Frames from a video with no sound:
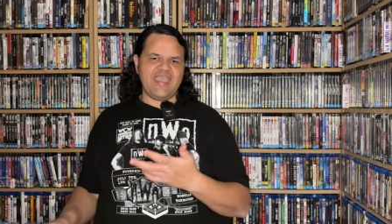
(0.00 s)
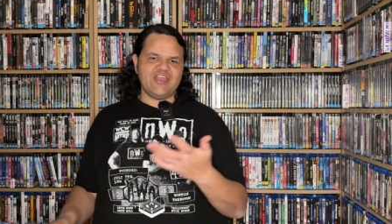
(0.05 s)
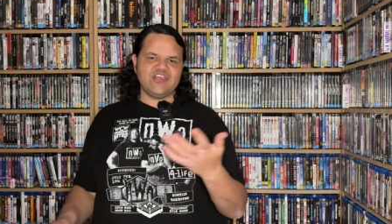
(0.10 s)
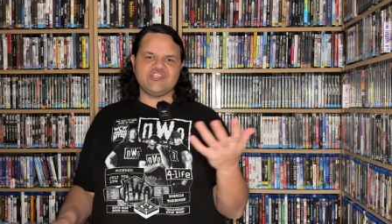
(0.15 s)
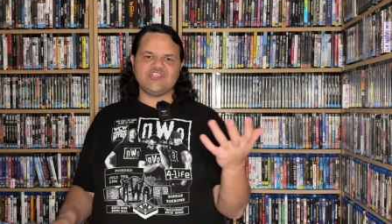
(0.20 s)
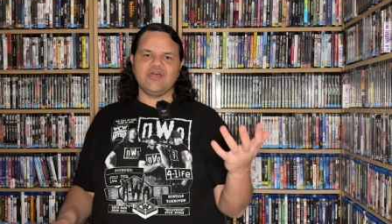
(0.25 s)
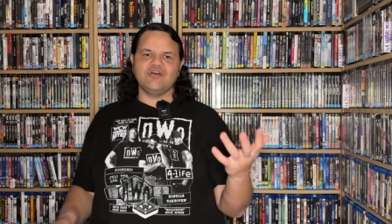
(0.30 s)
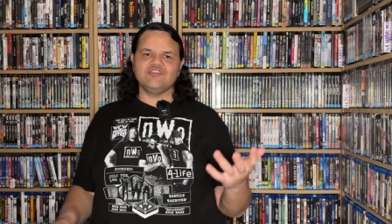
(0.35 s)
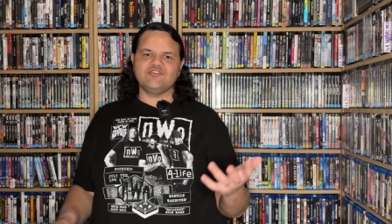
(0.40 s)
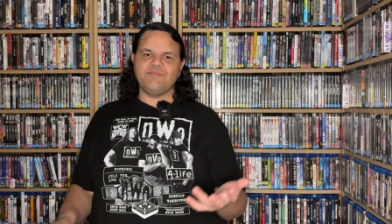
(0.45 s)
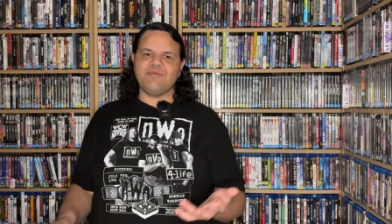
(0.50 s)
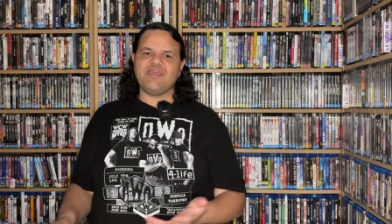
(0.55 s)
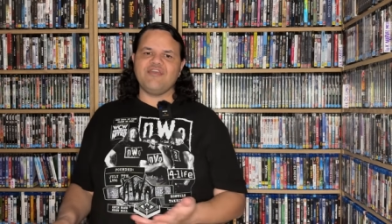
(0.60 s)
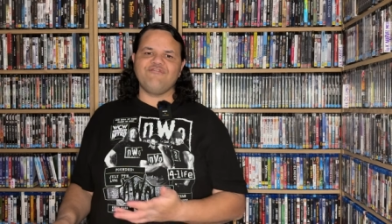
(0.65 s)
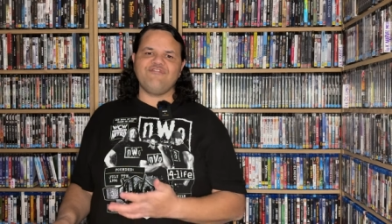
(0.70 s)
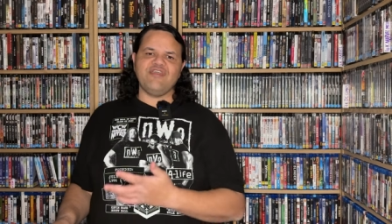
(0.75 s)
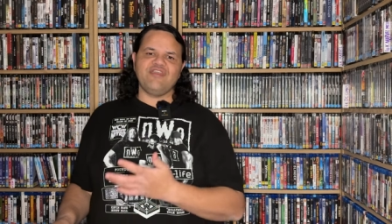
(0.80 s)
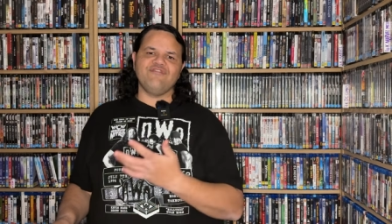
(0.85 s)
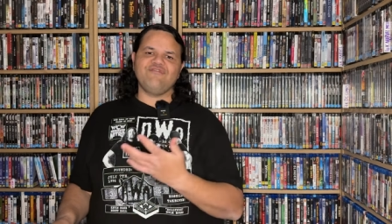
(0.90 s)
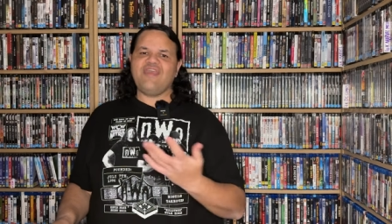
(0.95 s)
Edge, I was a
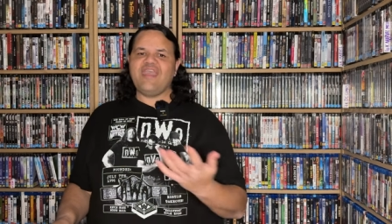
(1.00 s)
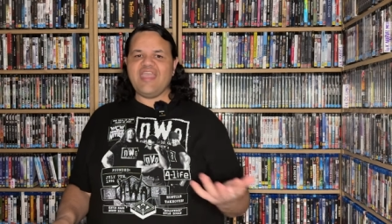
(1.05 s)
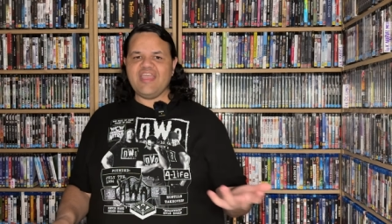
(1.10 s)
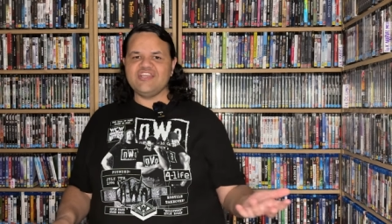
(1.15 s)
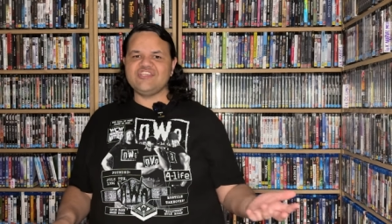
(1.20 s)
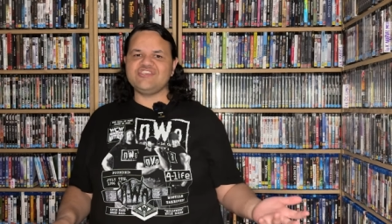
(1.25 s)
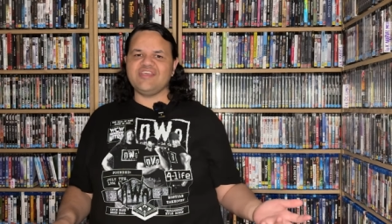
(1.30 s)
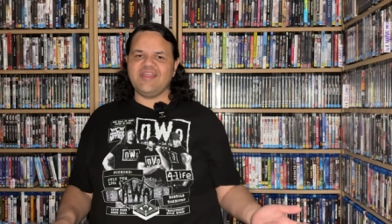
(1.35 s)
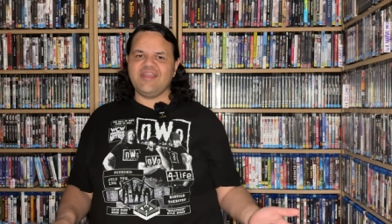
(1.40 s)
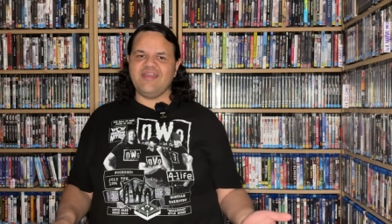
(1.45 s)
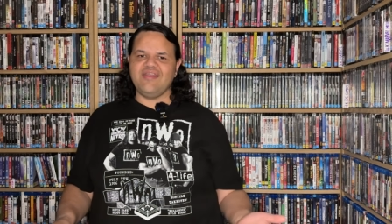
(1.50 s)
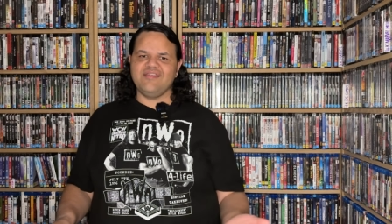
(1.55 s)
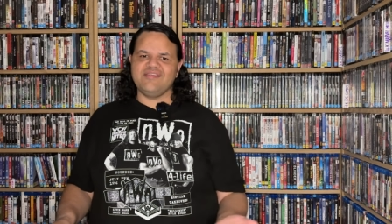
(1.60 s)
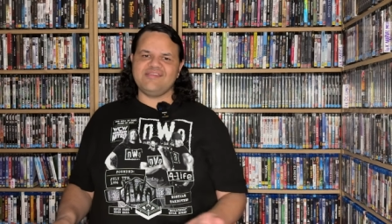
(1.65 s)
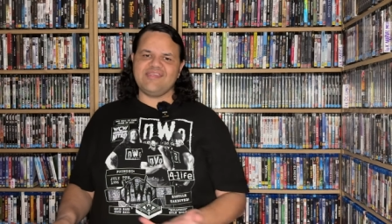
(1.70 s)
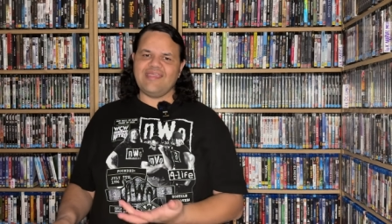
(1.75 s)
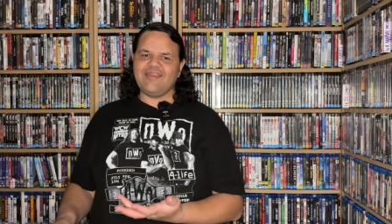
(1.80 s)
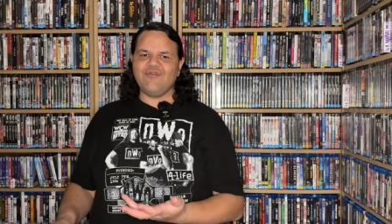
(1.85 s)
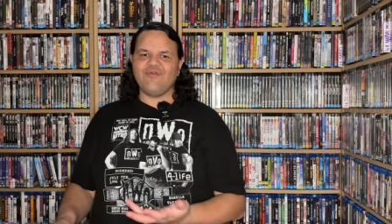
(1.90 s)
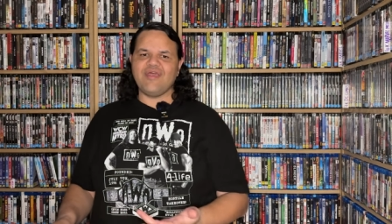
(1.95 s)
bigger fan of Edge than
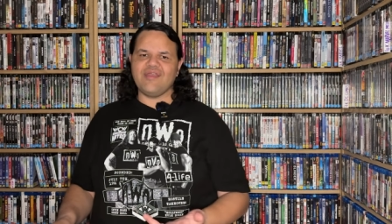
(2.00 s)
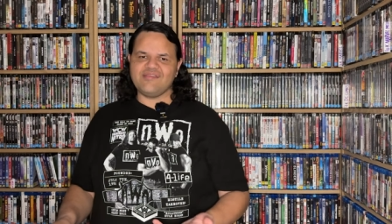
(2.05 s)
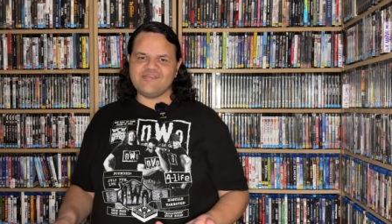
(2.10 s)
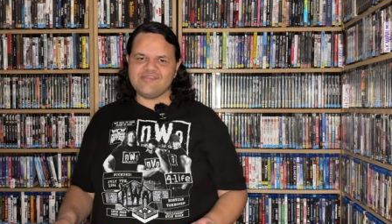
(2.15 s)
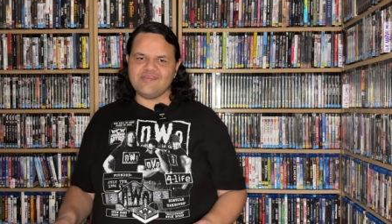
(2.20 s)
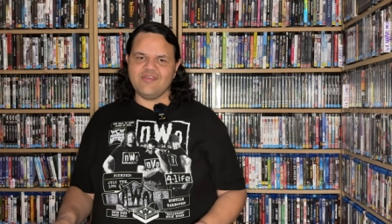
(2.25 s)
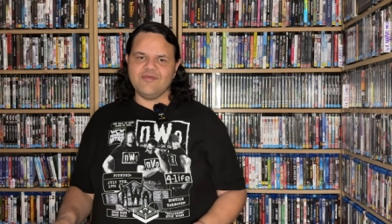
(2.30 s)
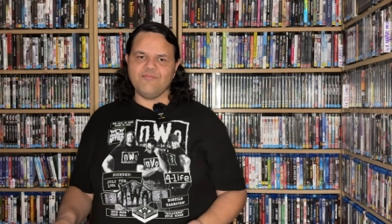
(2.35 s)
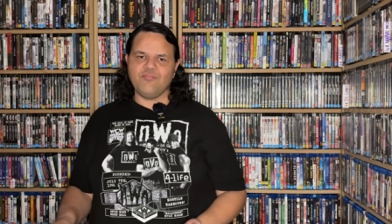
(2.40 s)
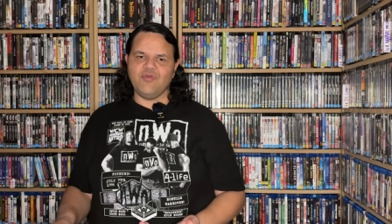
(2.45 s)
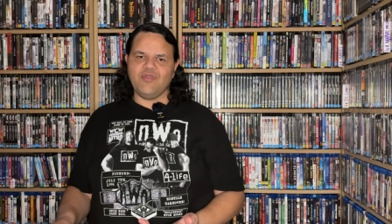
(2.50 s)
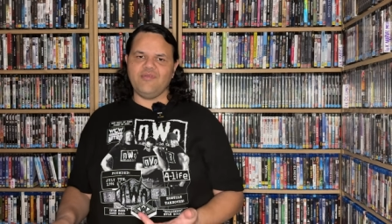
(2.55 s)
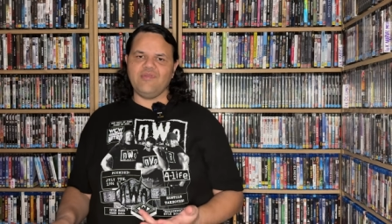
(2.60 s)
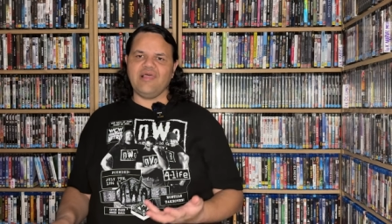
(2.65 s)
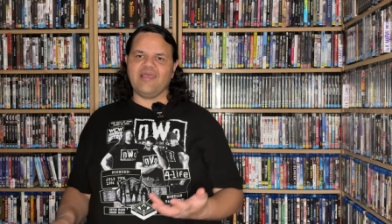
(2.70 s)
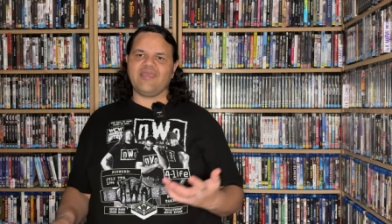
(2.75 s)
Cena at a certain point.